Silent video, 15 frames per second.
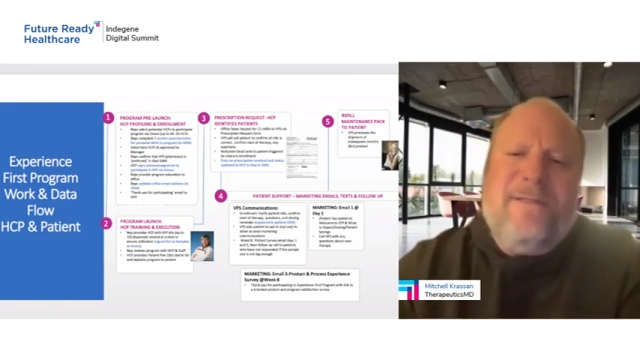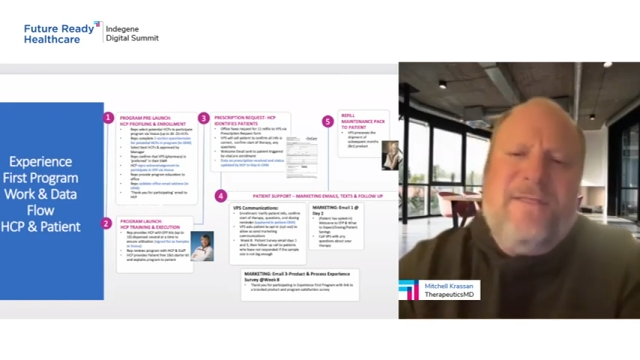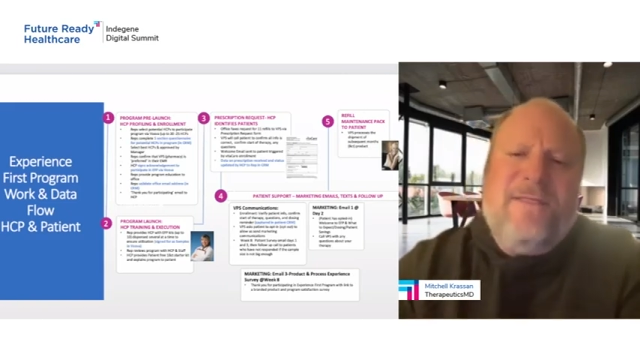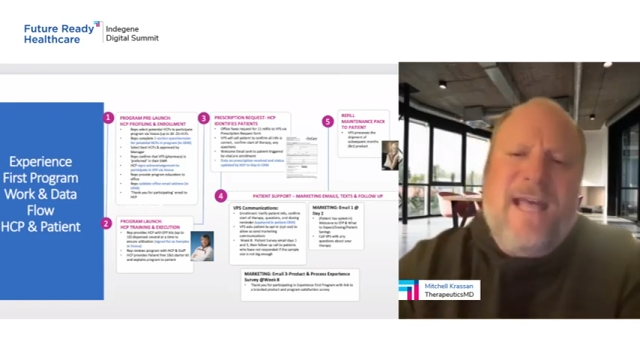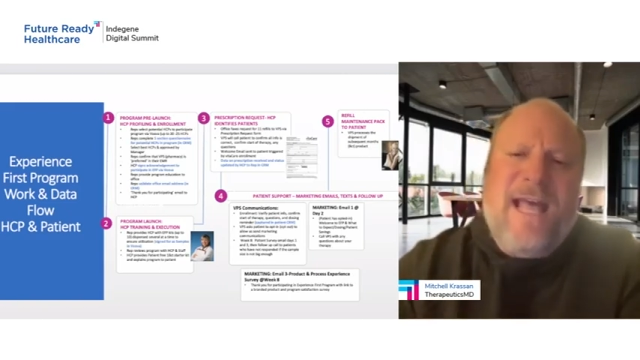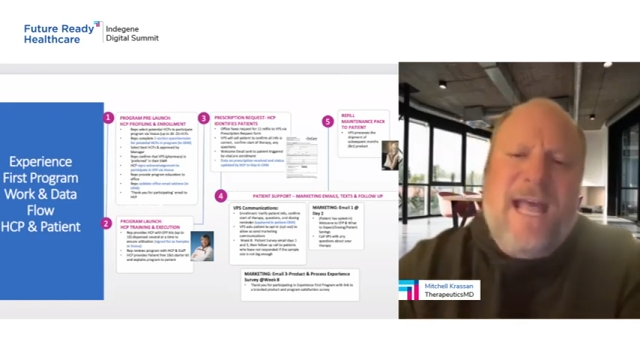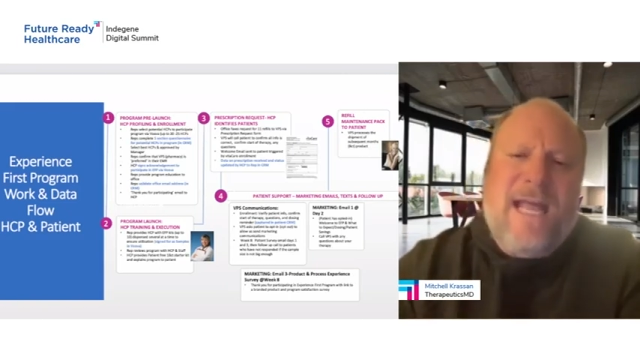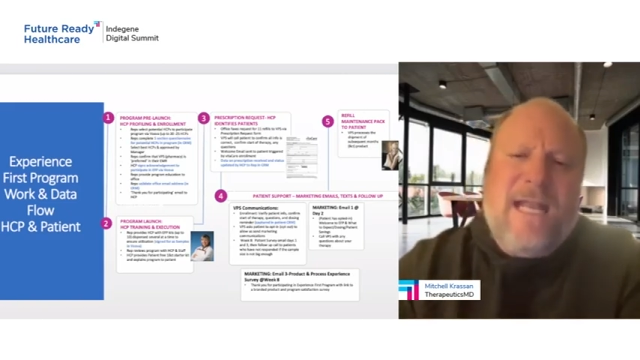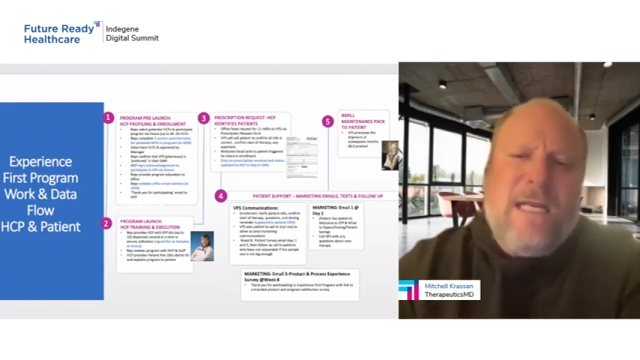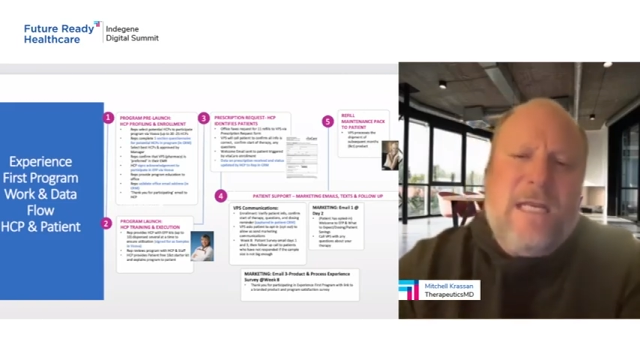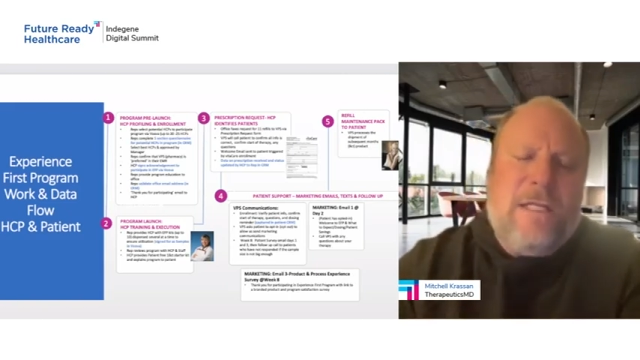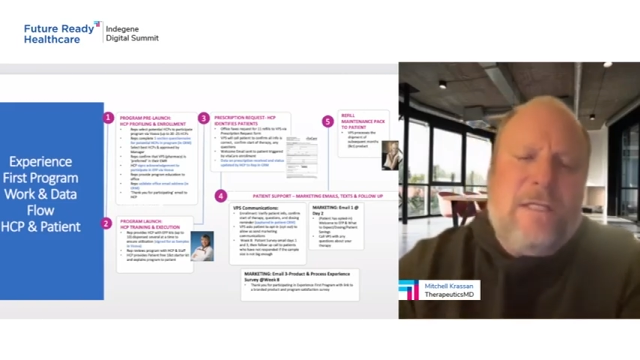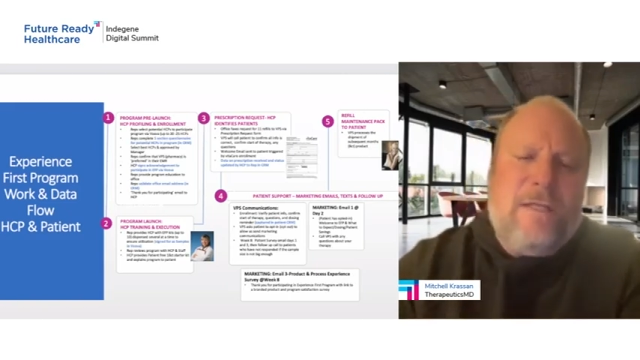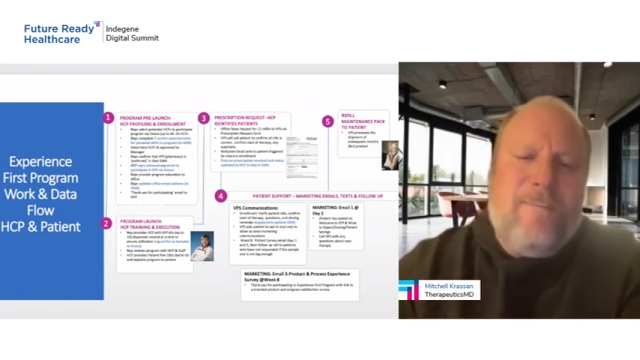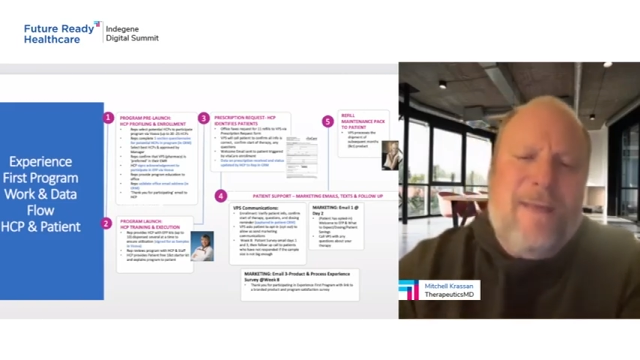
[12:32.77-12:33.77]

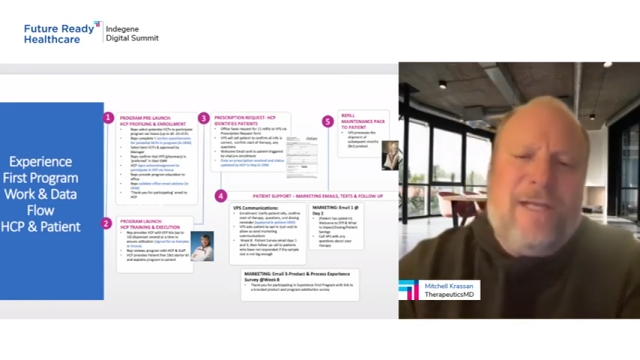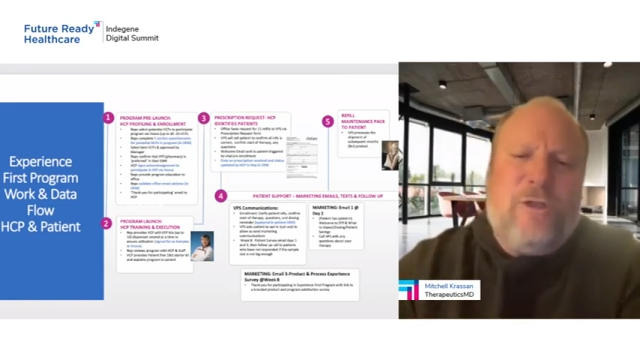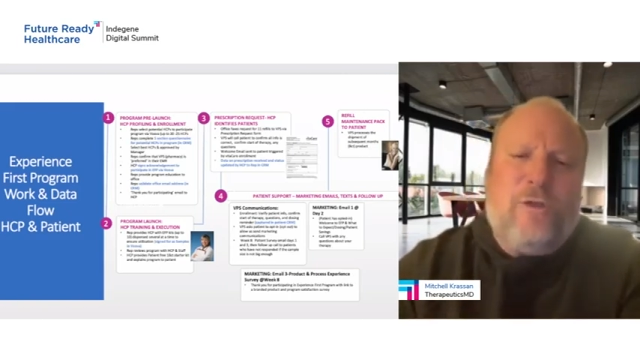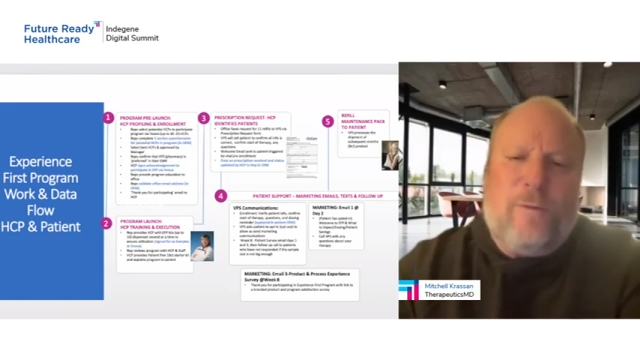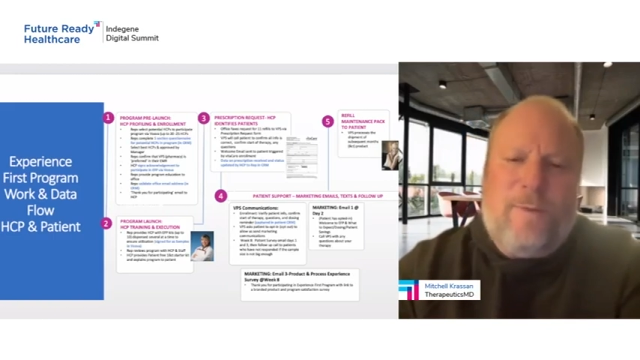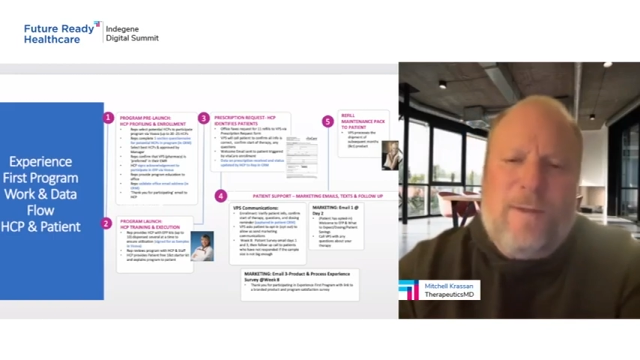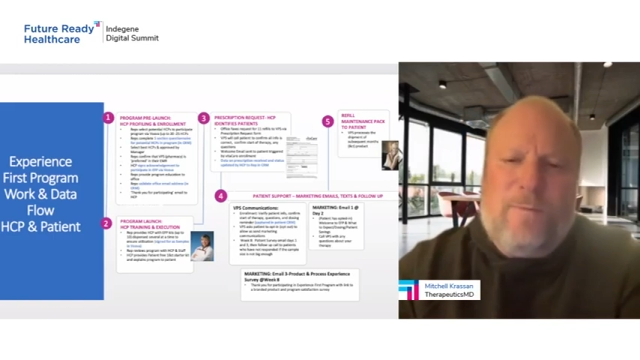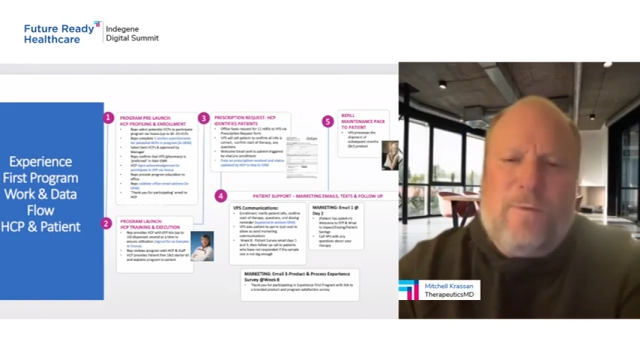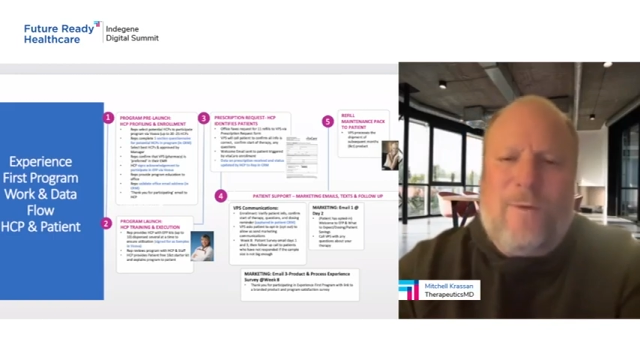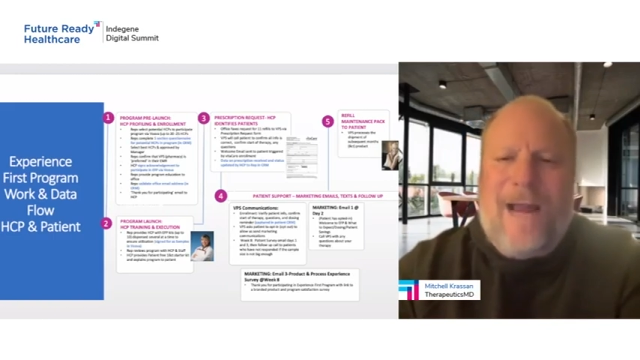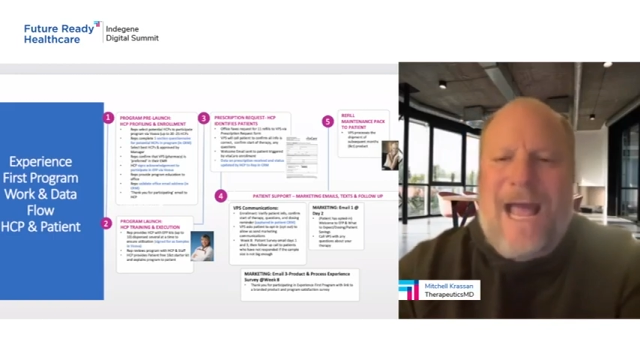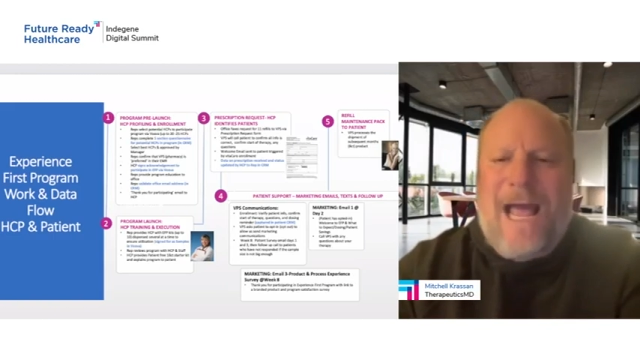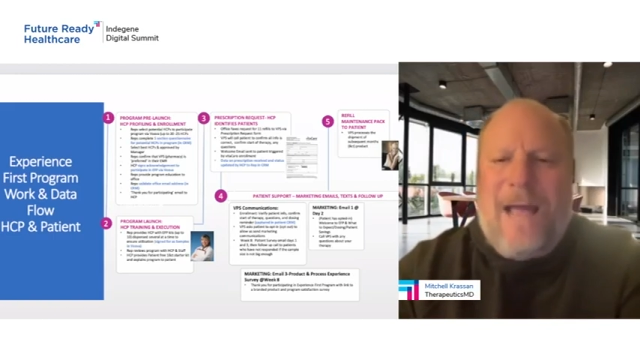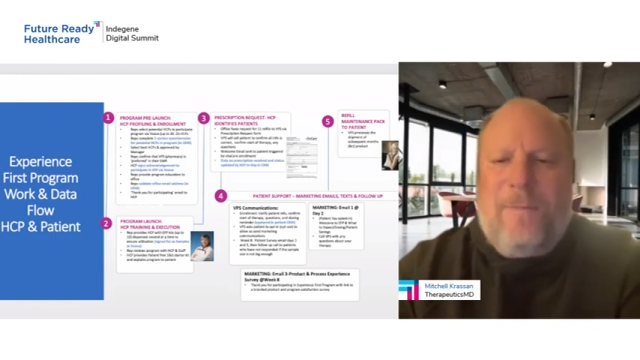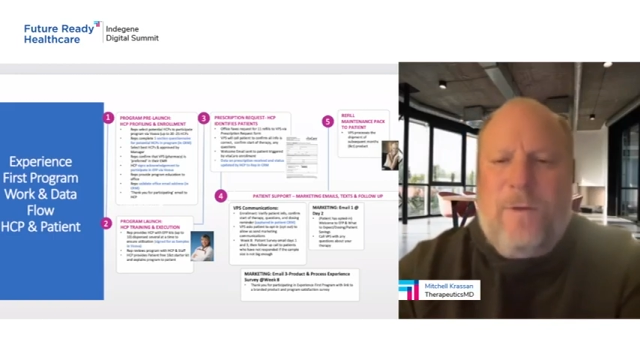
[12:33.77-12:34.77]
Then, to make sure people were
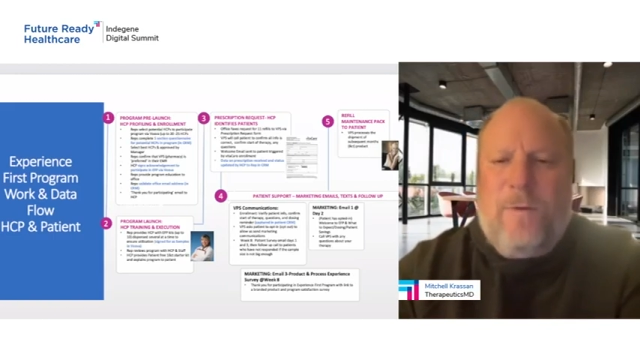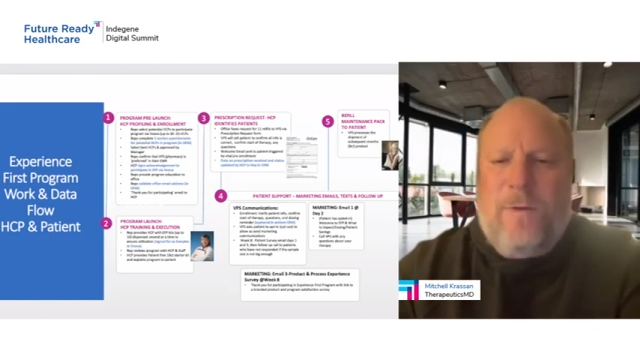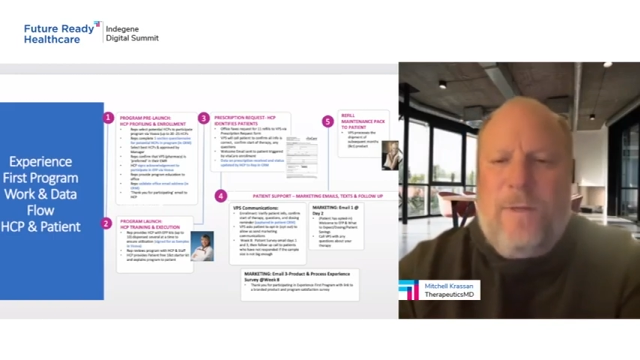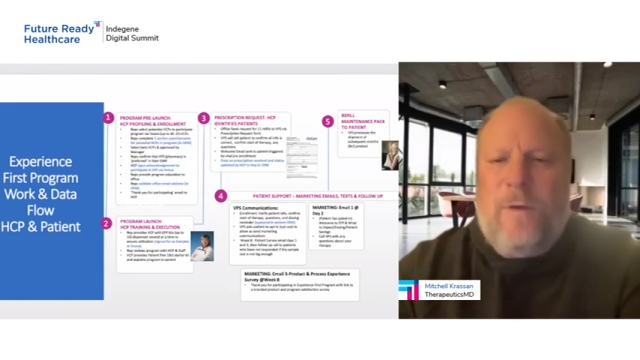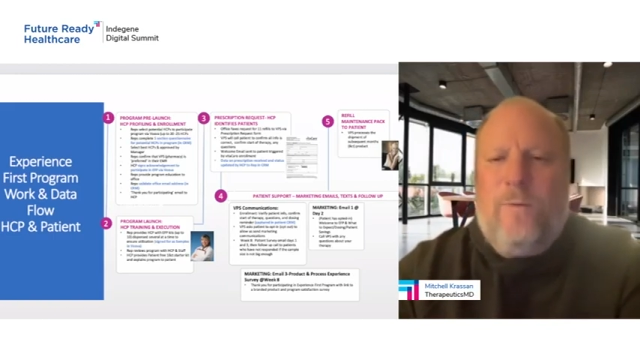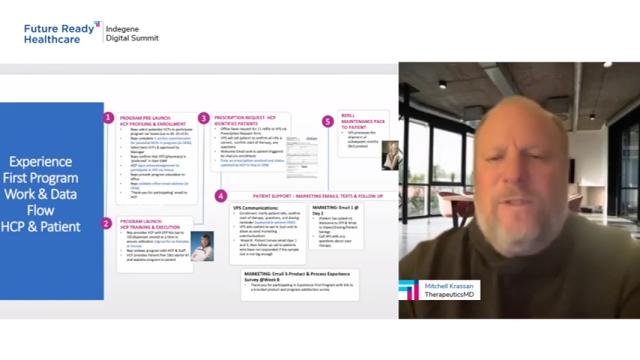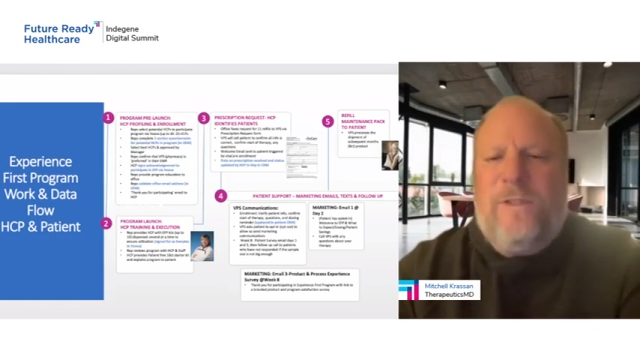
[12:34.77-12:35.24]
happy with it,